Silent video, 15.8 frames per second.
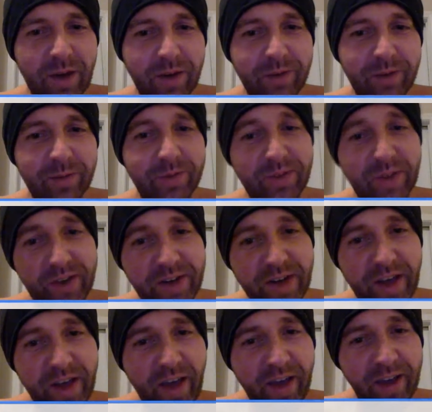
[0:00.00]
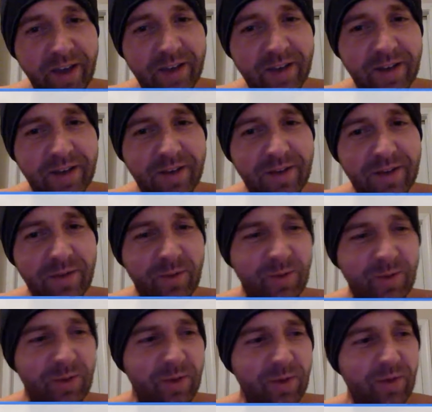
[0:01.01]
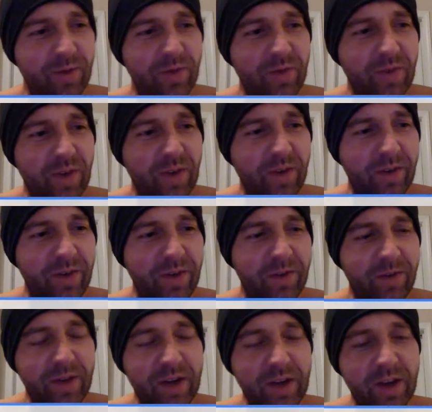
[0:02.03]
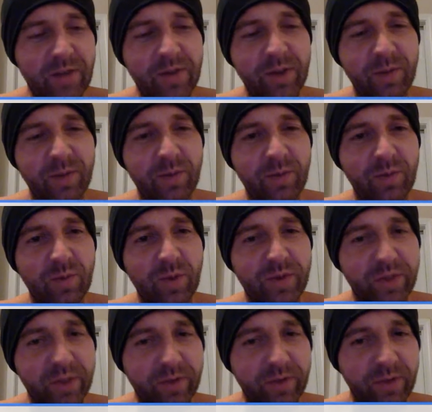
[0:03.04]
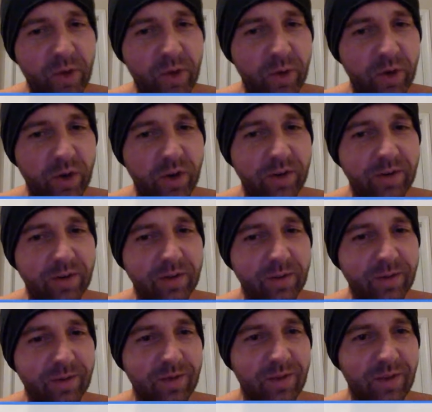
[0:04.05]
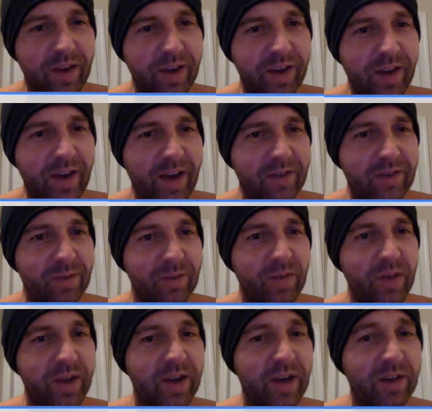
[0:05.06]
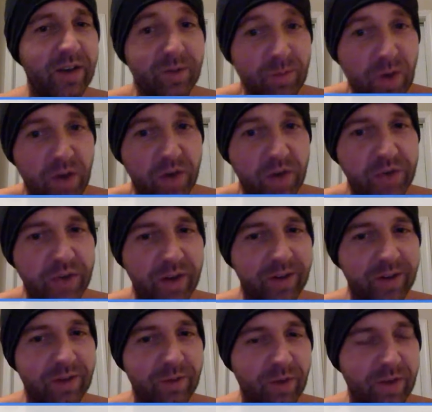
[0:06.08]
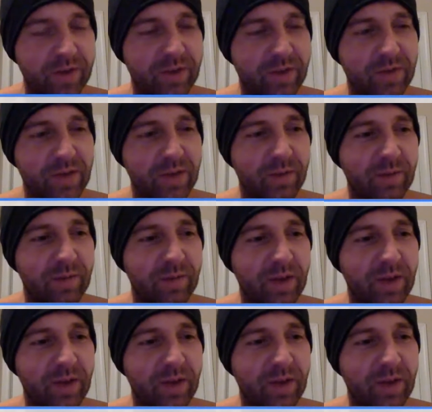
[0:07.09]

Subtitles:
Sunday, if any of them was the floater that hasn't played as much as the rest of them.